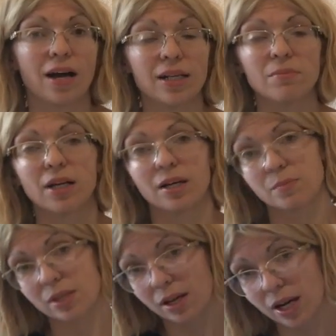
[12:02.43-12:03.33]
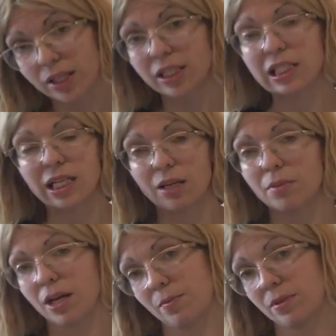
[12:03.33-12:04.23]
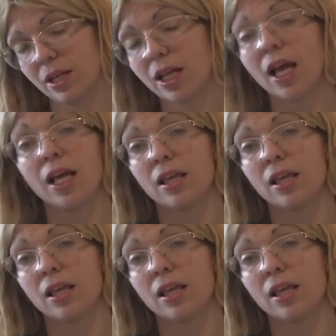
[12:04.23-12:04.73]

ein becomes ein and die becomes den.